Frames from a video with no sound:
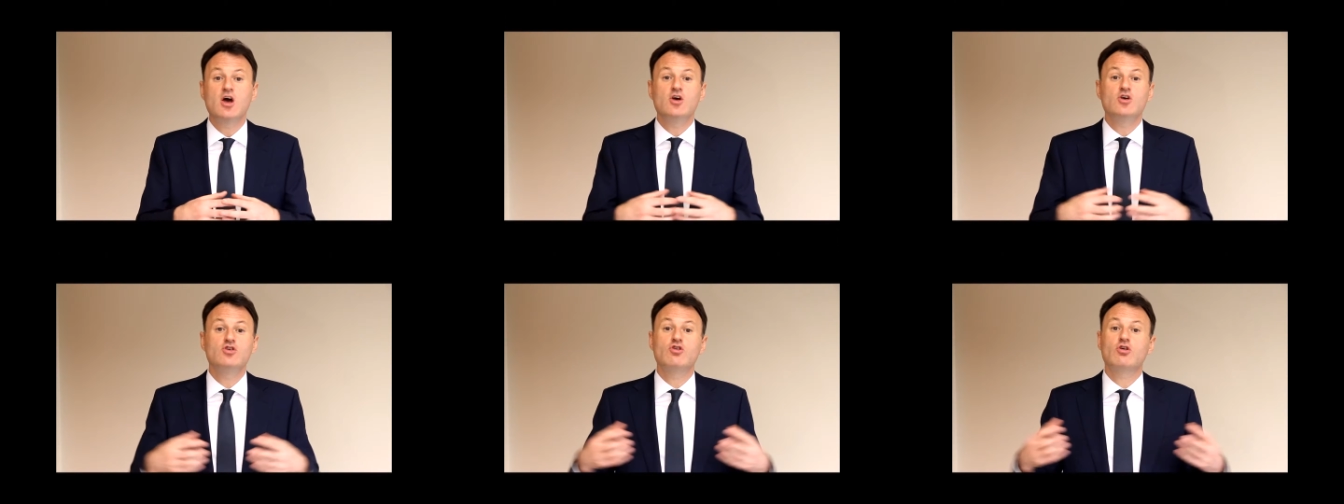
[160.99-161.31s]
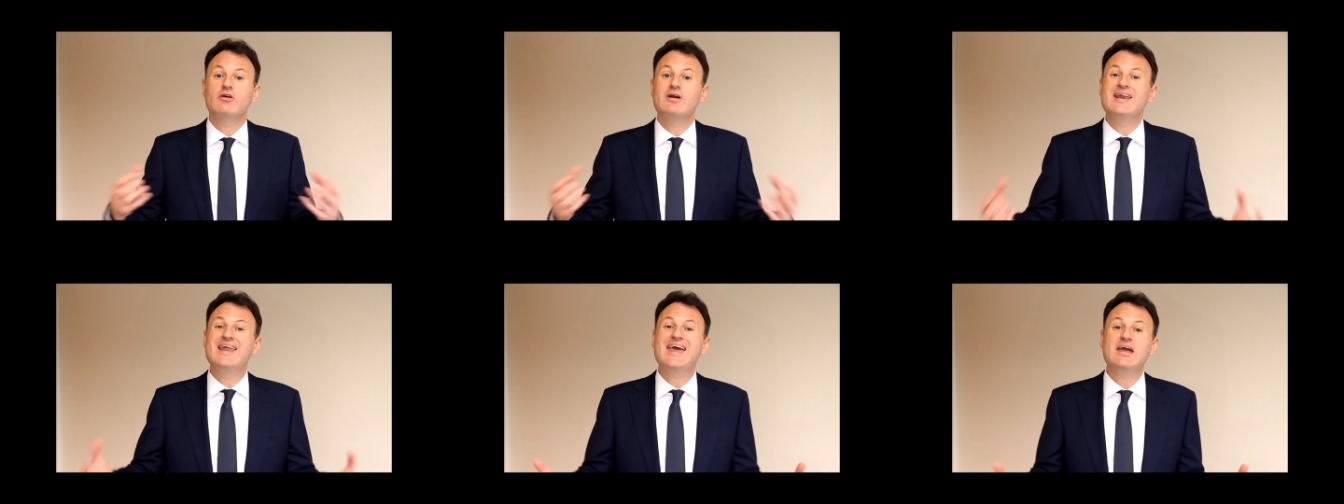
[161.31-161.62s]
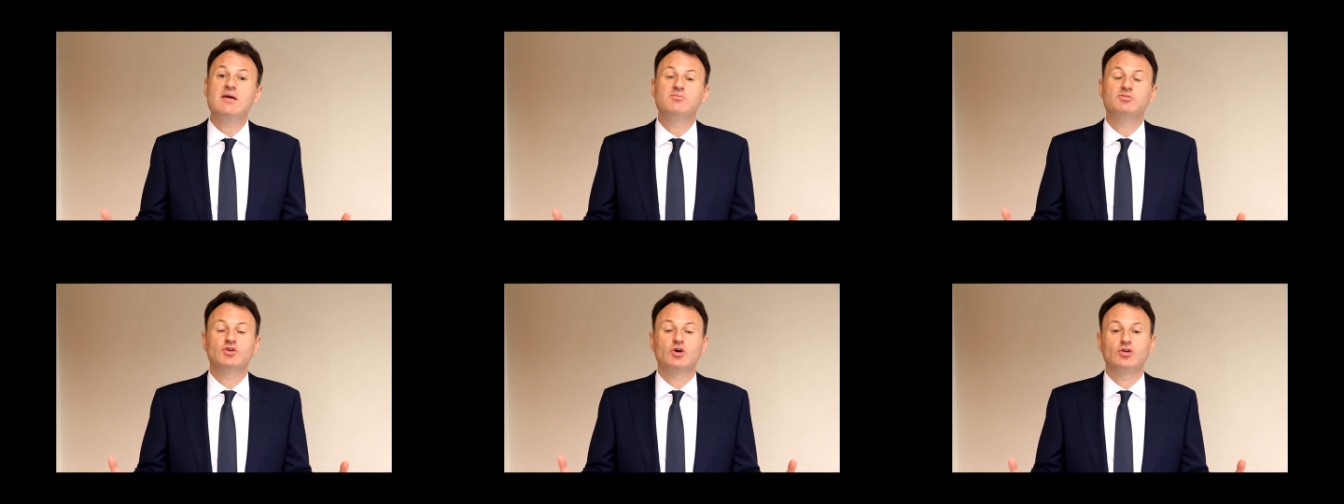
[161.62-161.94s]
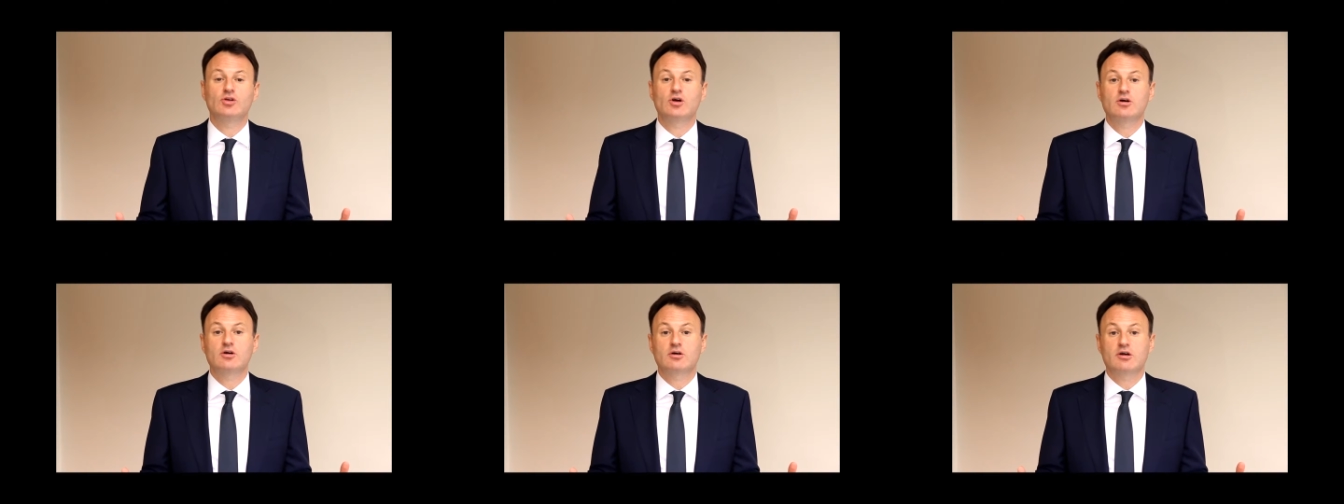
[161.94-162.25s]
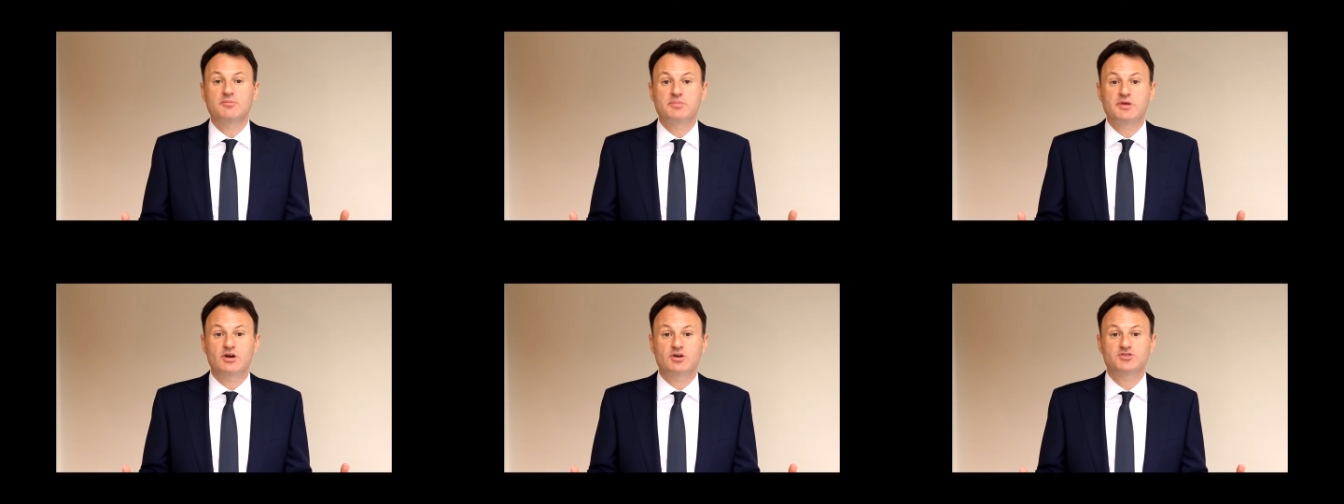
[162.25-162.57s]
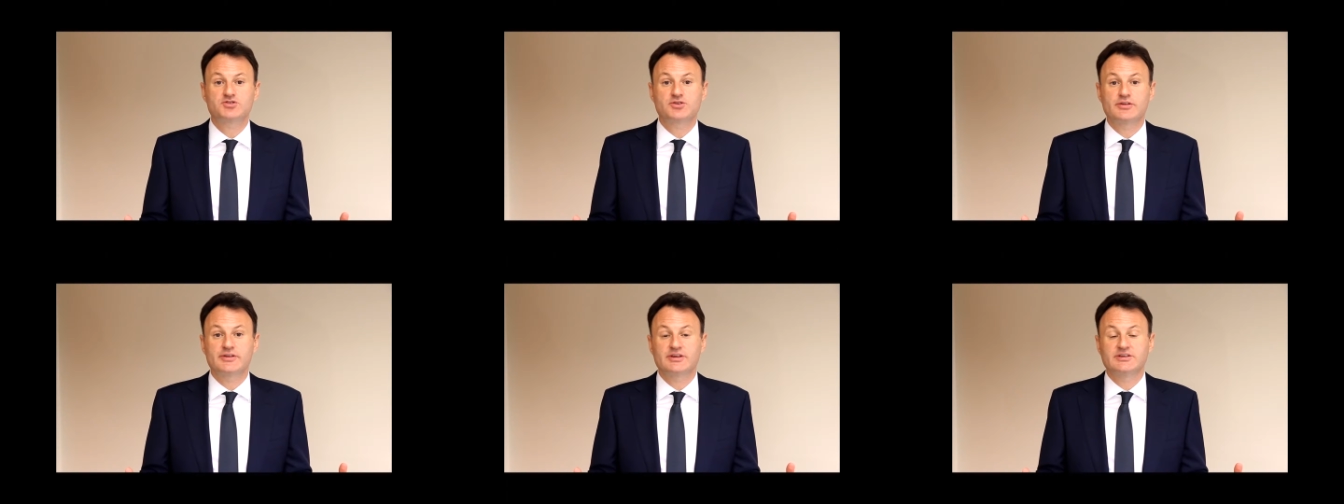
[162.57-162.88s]
your name no longer
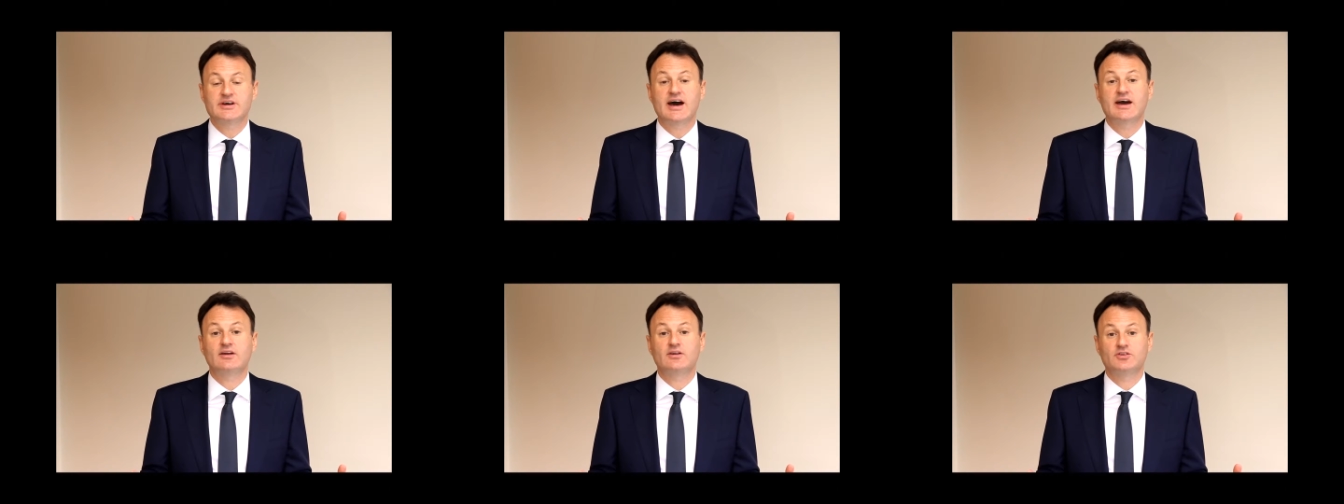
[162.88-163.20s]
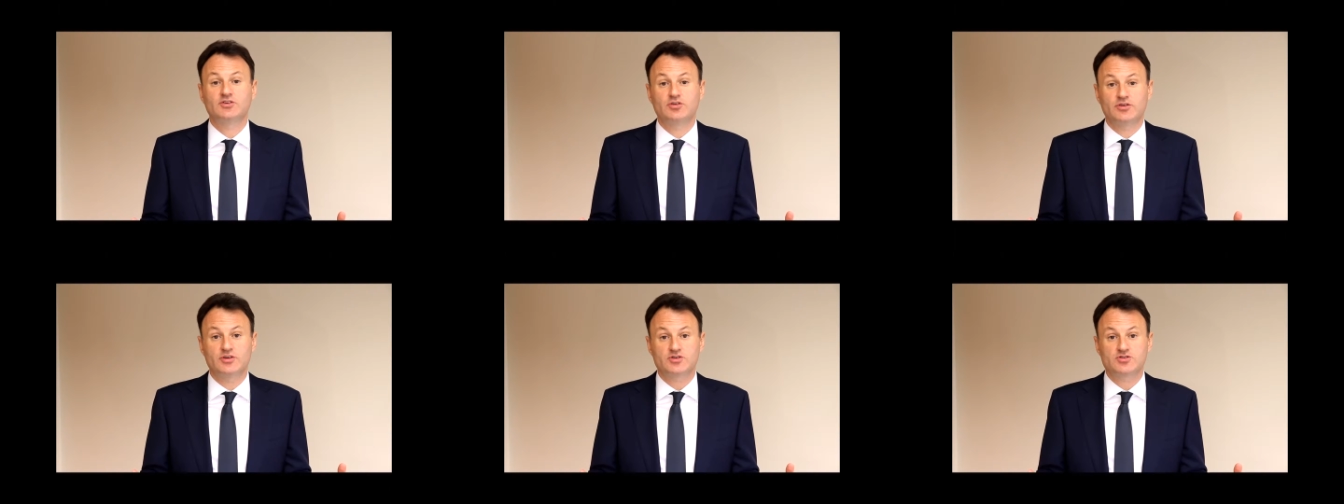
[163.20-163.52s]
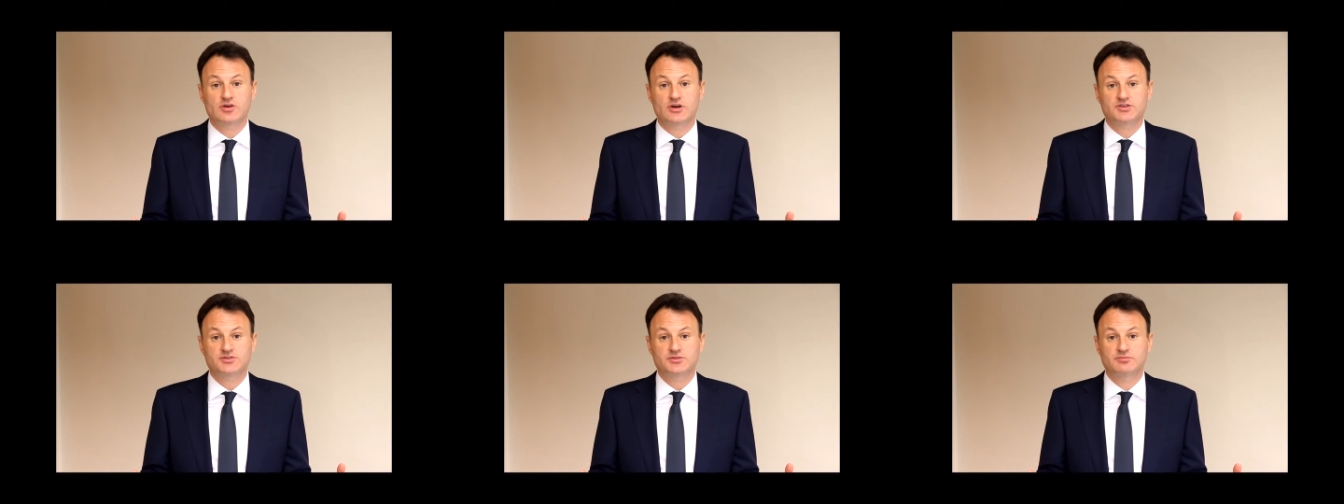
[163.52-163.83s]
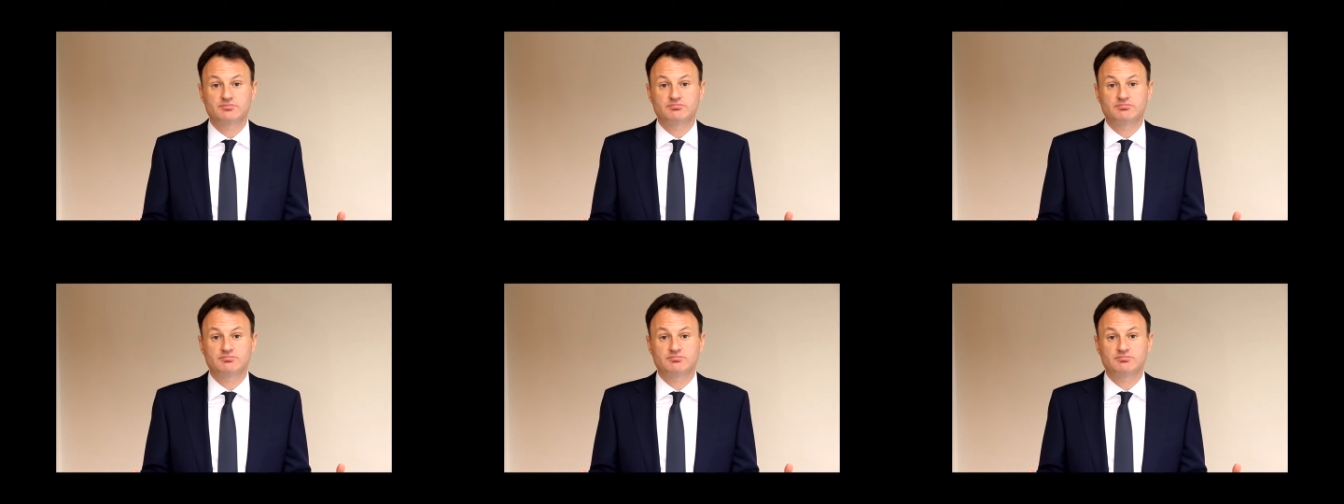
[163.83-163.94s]
appears on the title to the trust.